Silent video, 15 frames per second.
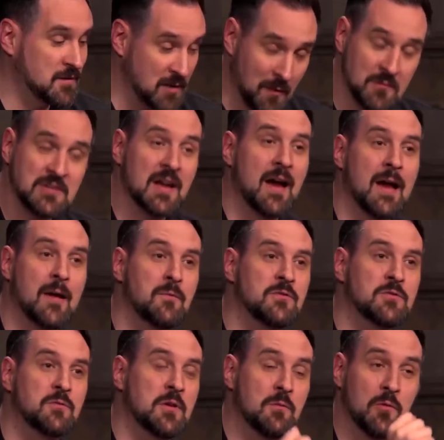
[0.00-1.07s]

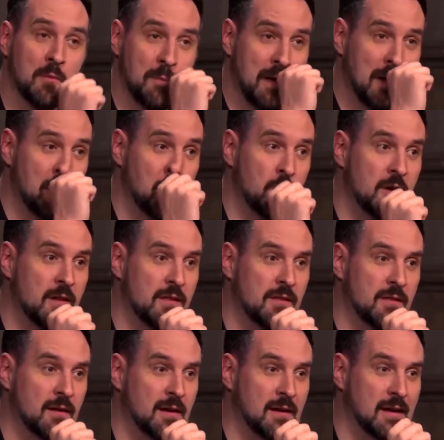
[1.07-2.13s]
Sometimes we were met
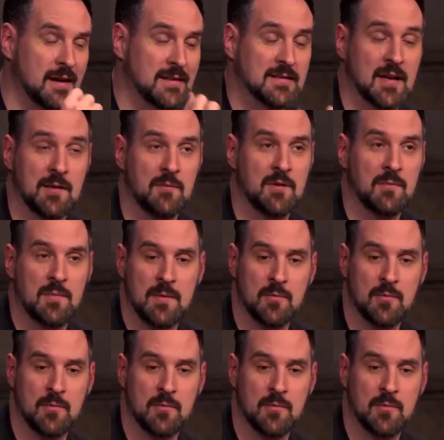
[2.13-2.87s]
with excitement.